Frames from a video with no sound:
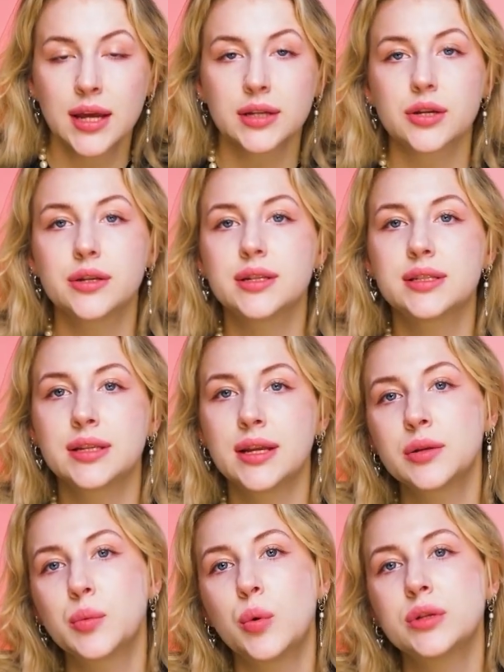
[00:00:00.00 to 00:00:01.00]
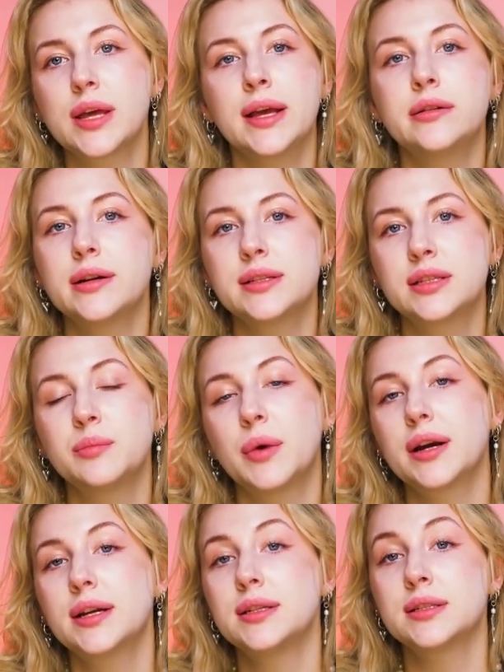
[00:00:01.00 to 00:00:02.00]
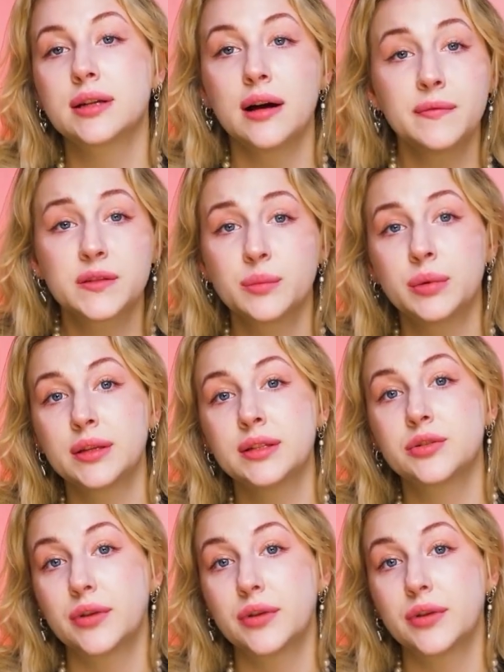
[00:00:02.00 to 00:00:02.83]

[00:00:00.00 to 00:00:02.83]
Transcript: to understand what areas the market is comfortable in